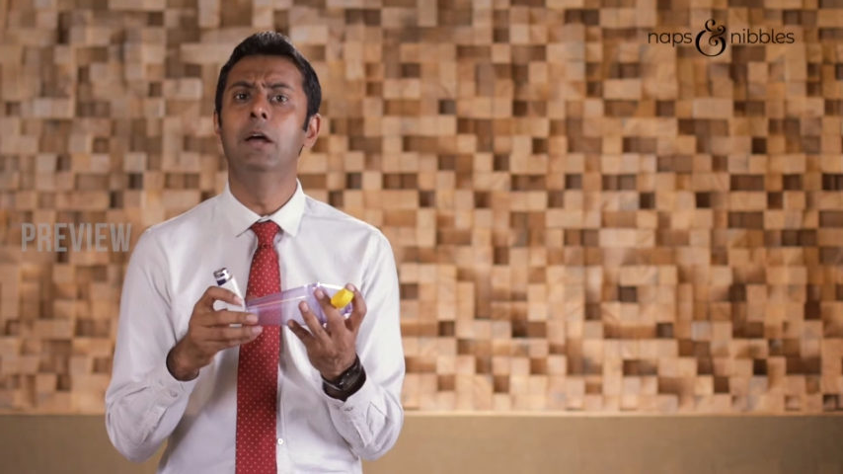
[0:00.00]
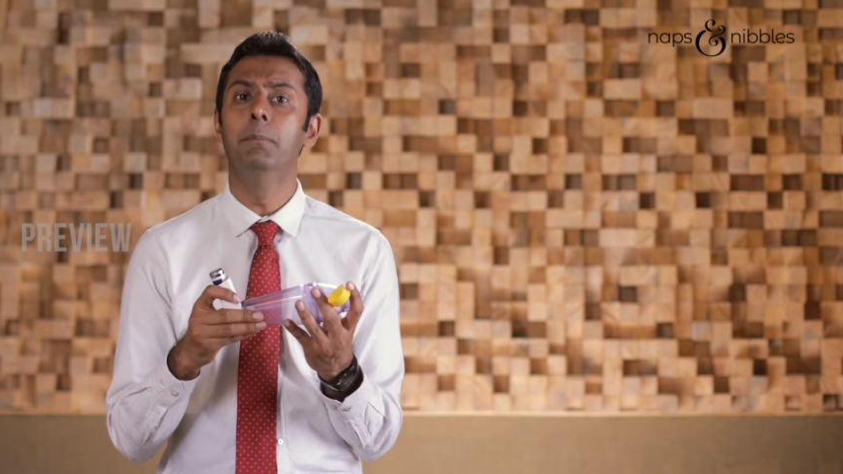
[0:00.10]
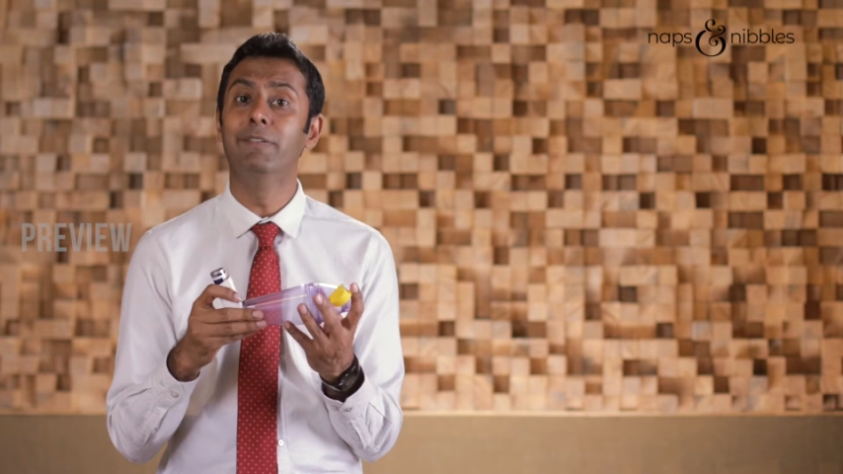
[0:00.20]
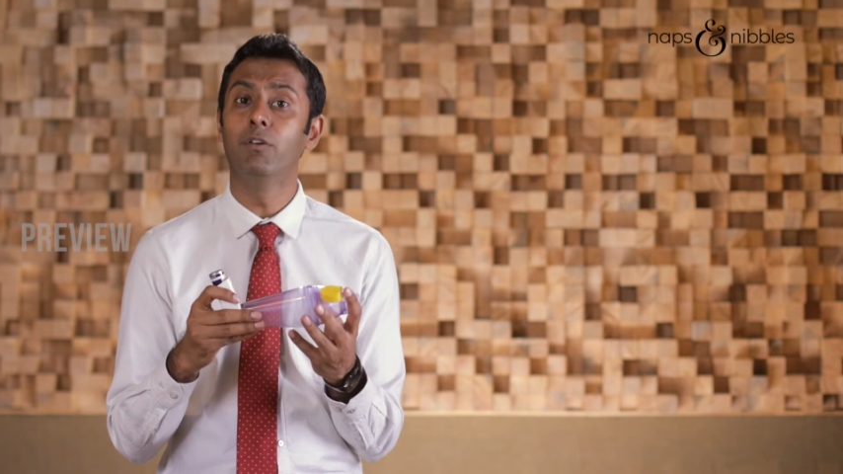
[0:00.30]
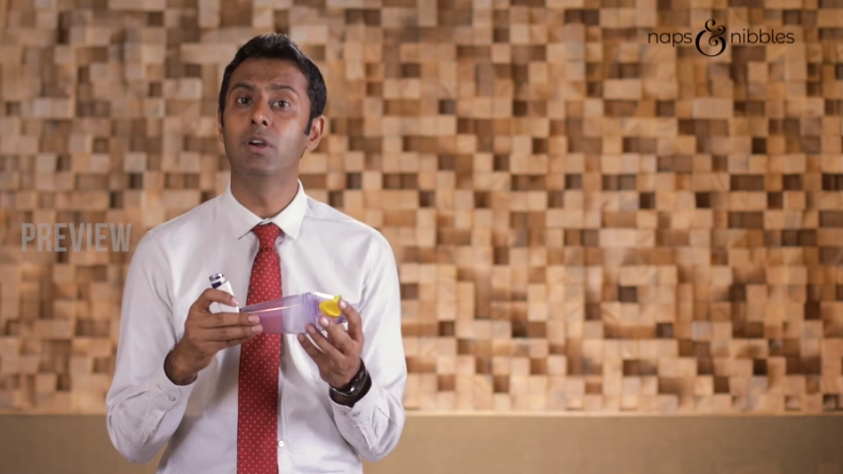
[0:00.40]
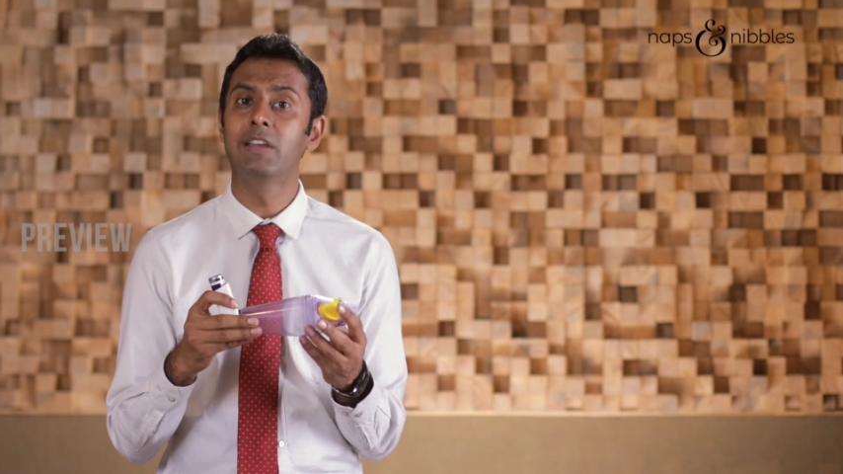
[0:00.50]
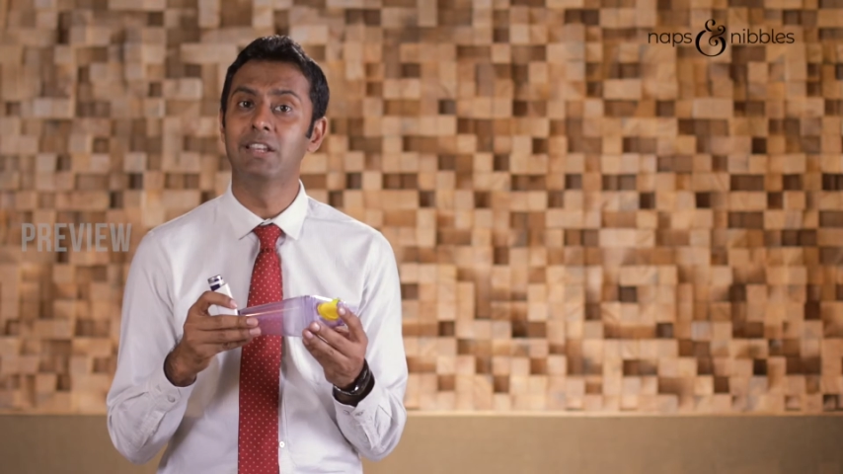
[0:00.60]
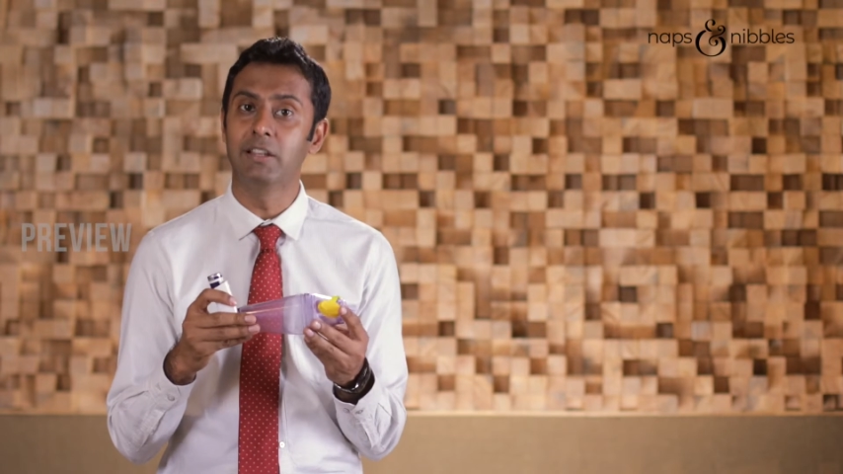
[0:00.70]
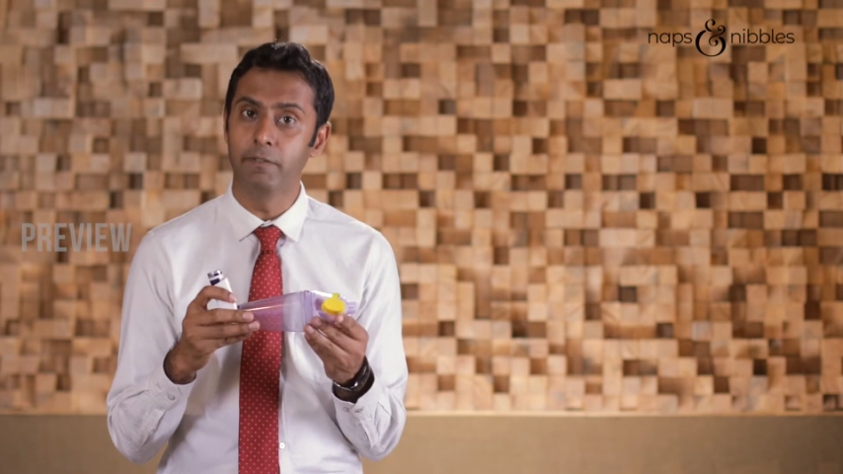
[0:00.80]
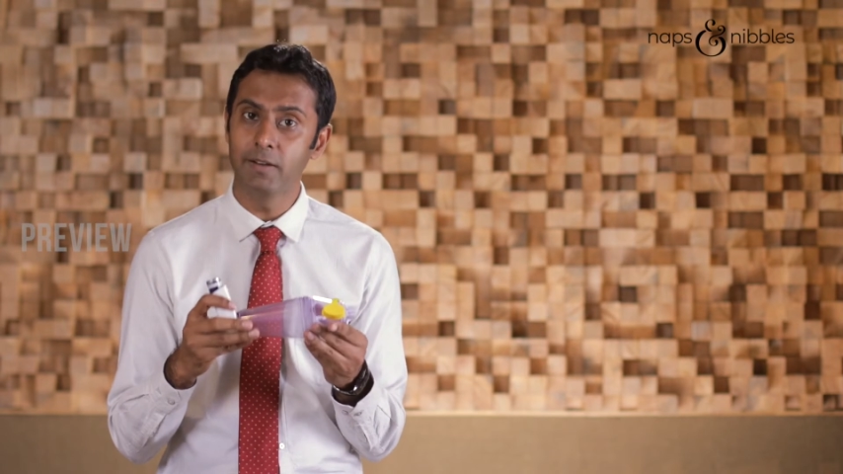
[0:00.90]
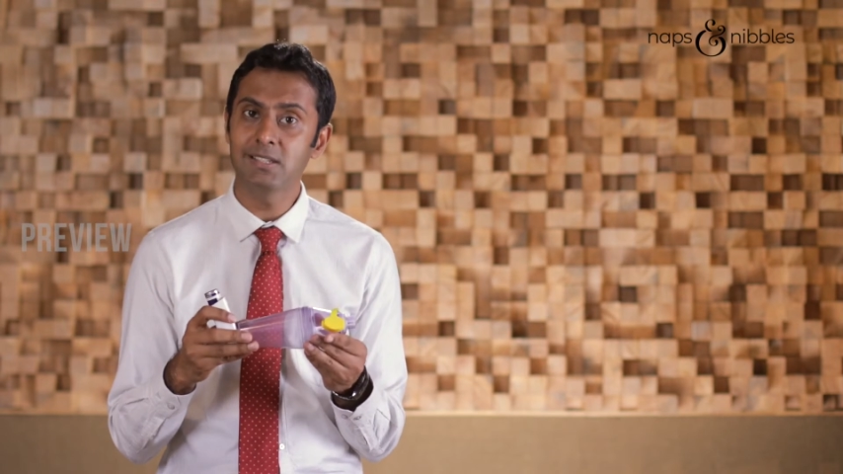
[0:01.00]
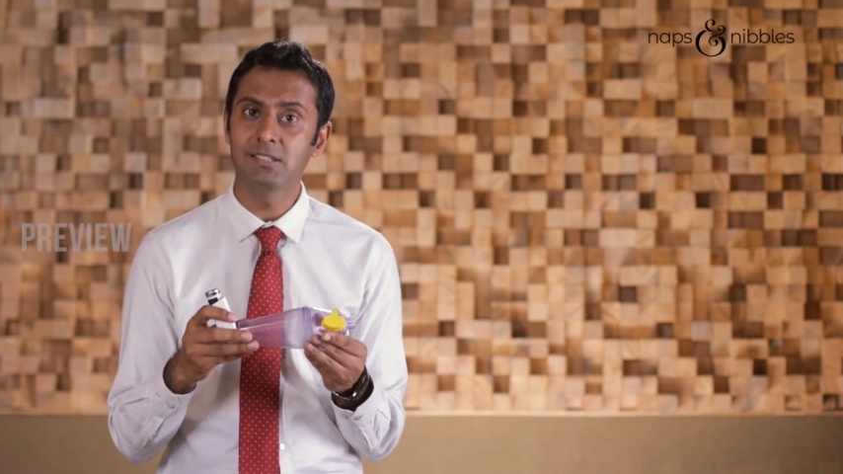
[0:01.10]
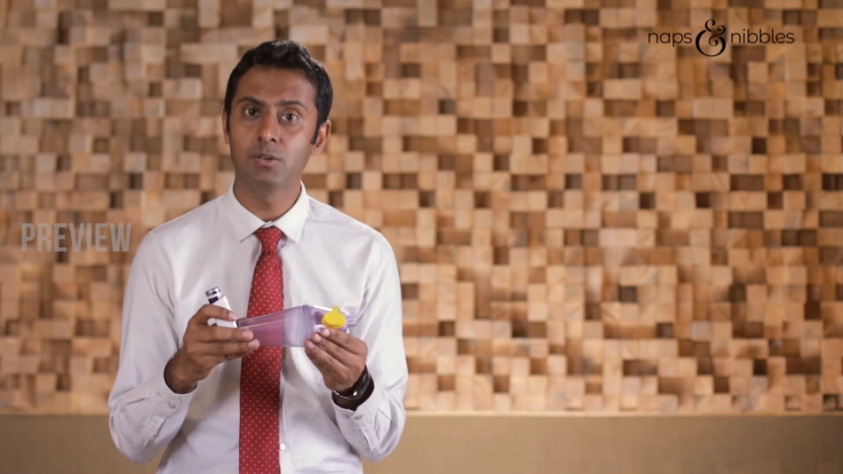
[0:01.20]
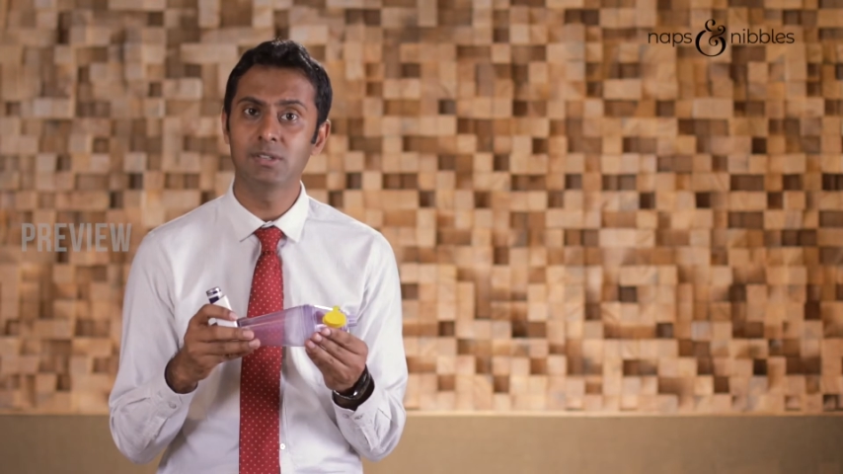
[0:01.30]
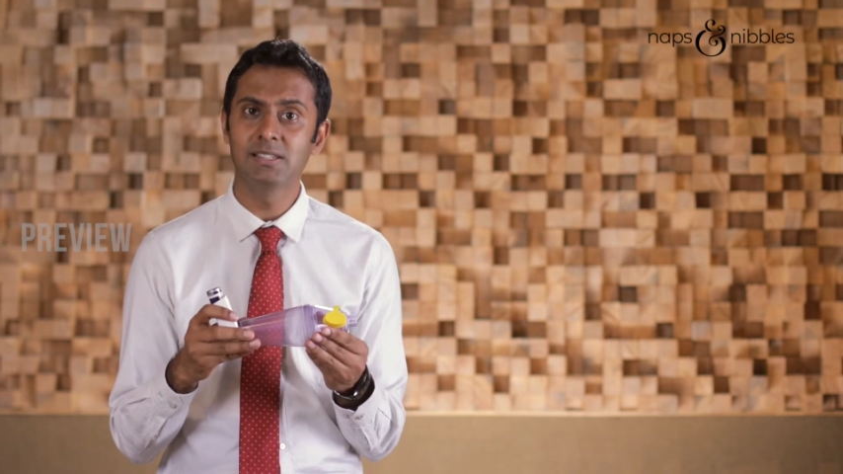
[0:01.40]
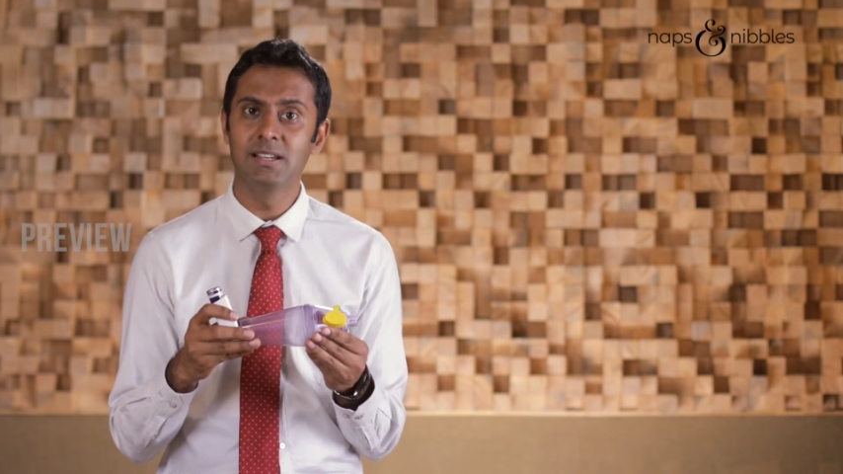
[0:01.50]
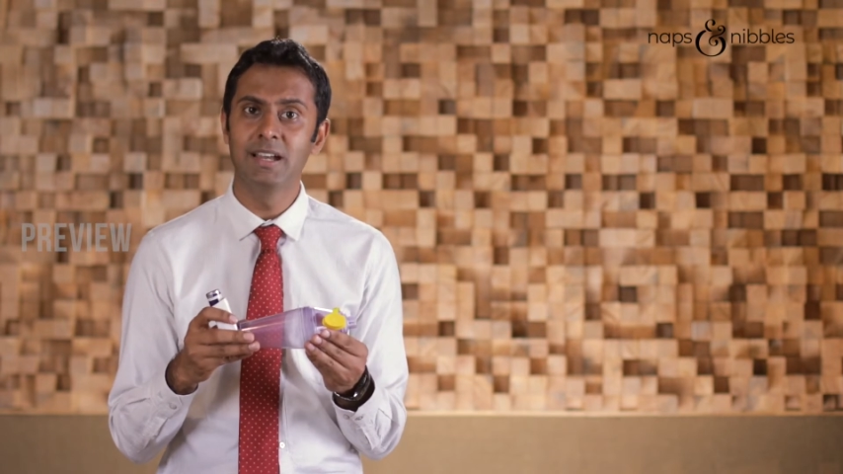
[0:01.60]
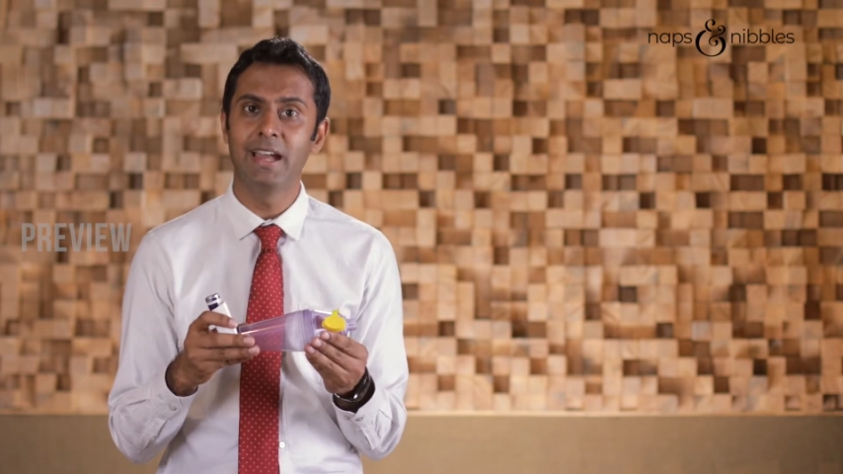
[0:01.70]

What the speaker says: Before giving the first dose,